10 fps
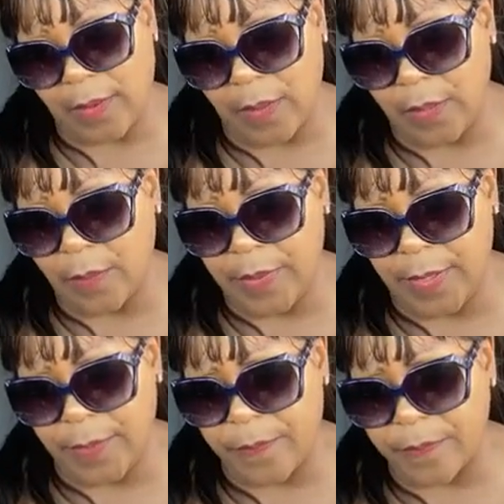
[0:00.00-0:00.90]
about it a little
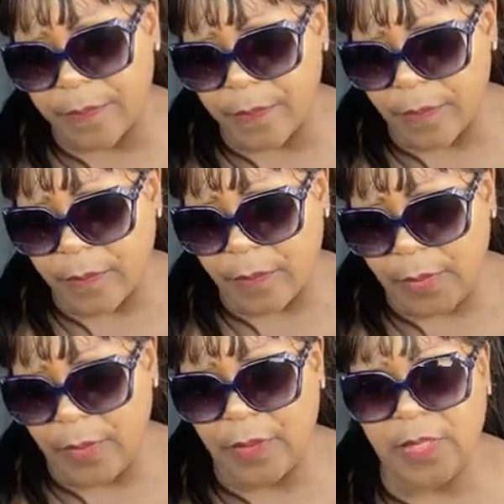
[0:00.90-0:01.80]
bit,
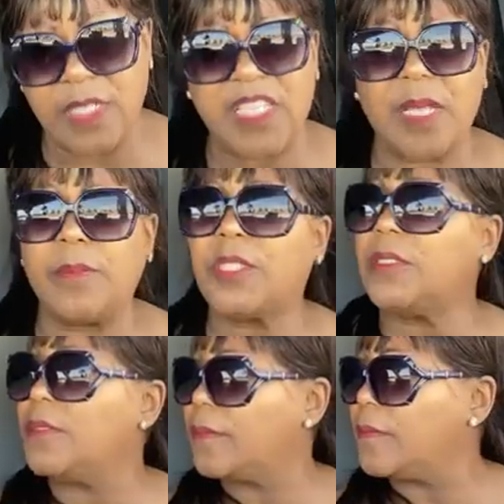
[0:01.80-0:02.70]
you know, the
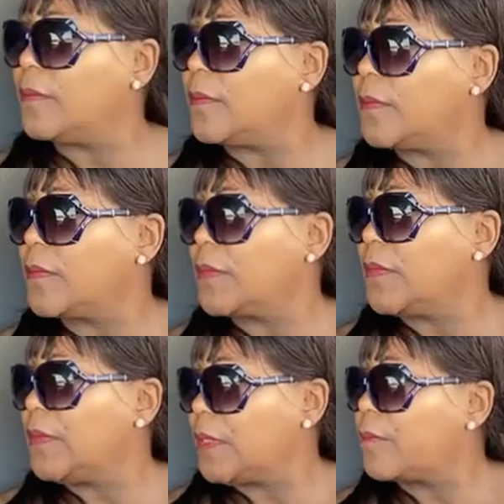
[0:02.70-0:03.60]
consumption.
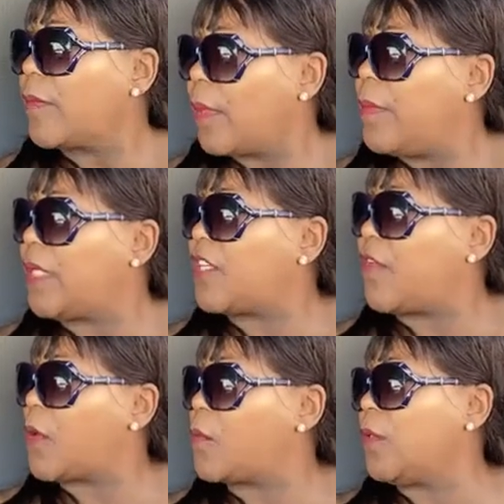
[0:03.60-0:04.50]

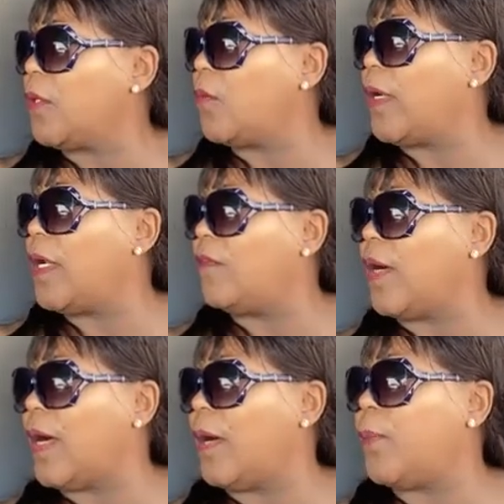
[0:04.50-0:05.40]
Because if I, you know,
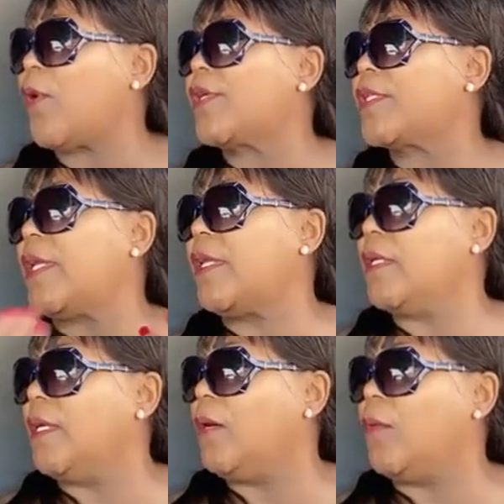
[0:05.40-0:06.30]
whatever I
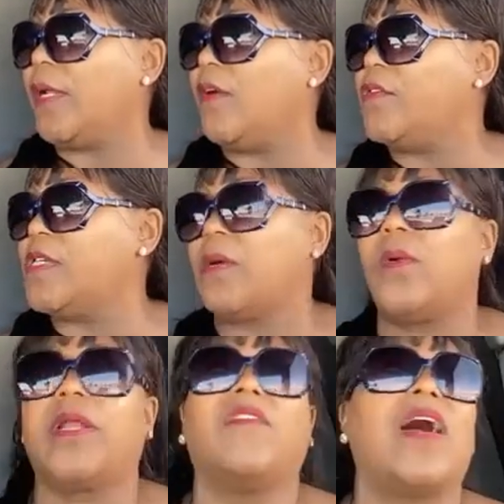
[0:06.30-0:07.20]
partake of,
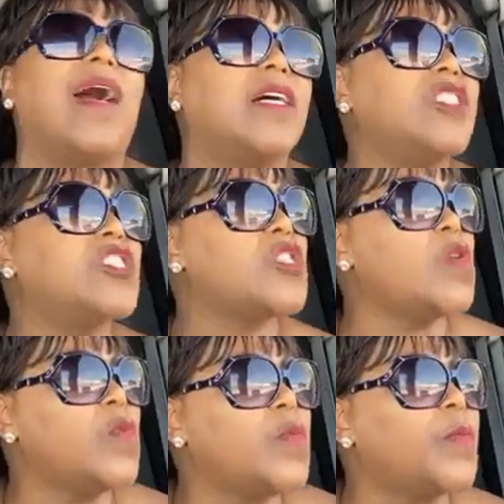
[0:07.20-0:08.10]
whatever I
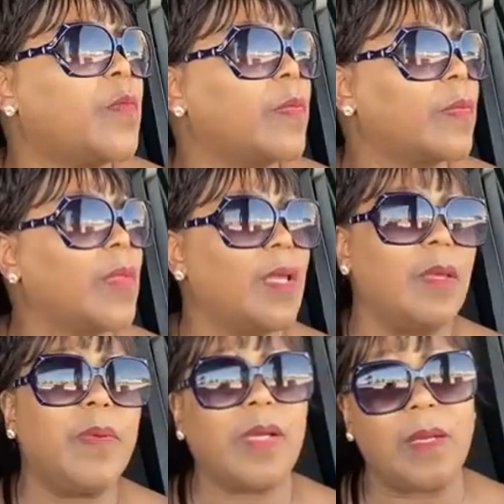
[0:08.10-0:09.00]
consume,
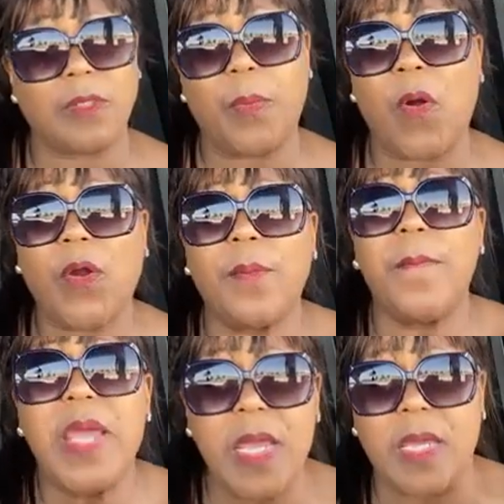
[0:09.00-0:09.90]
it becomes part
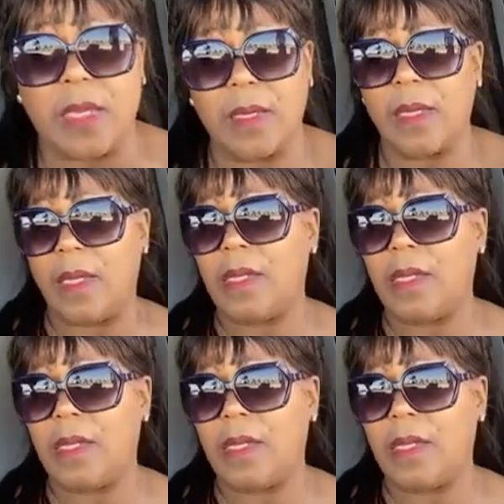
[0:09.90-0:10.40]
of me.